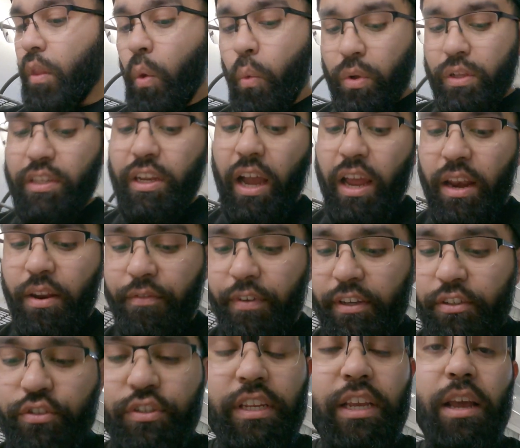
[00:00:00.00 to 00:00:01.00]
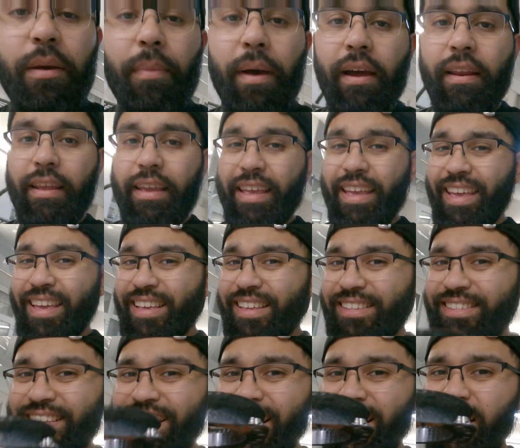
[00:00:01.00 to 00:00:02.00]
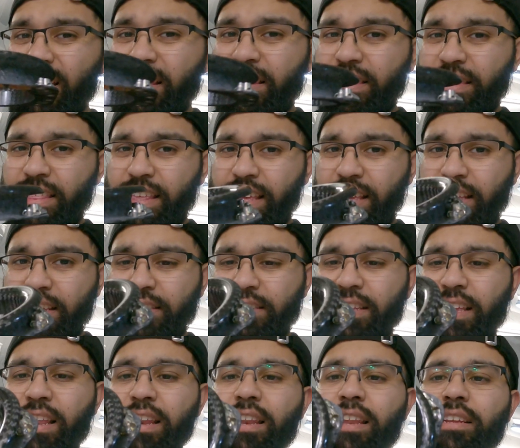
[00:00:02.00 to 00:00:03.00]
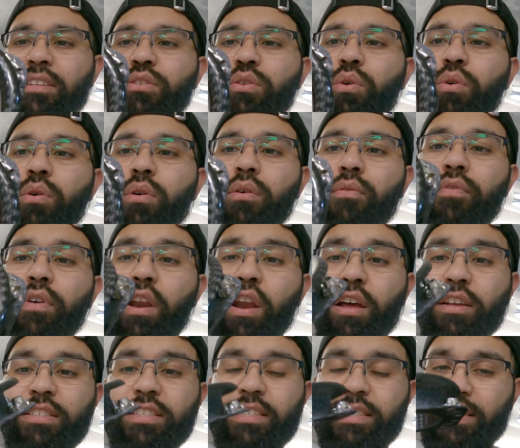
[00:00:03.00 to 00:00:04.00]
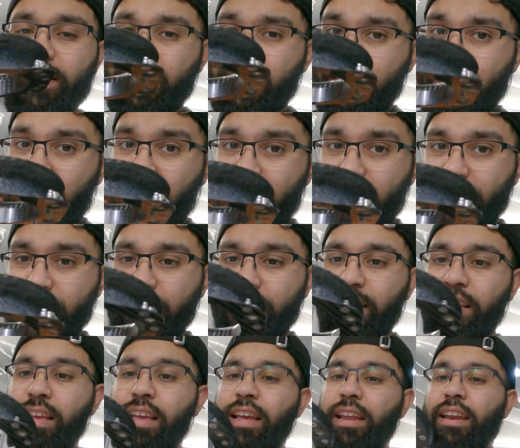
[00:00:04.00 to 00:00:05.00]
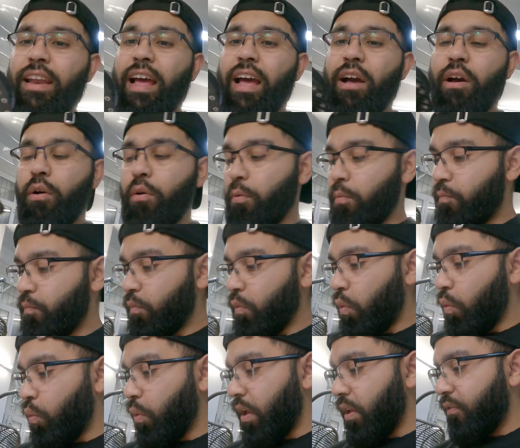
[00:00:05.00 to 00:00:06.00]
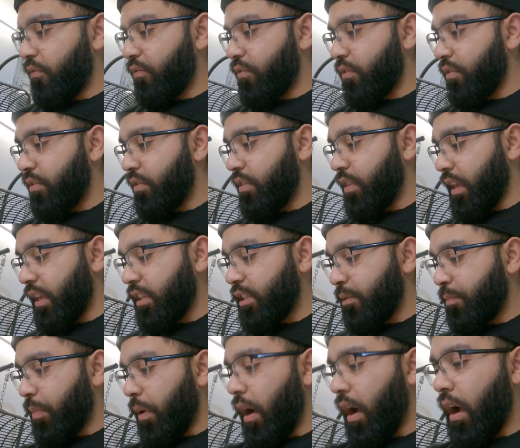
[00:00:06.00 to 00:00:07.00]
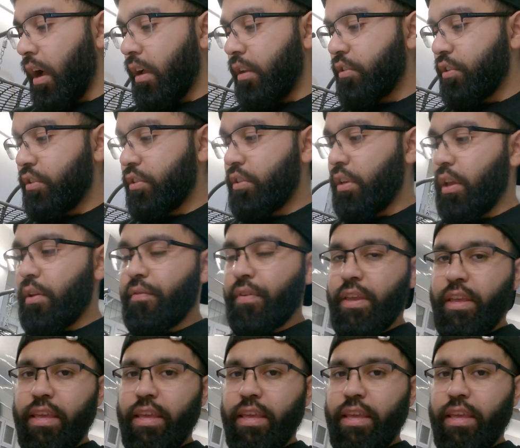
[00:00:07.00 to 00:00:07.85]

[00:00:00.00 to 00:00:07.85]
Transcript: what's kind of interesting about it is these little velocity stacks. Now, with this part just over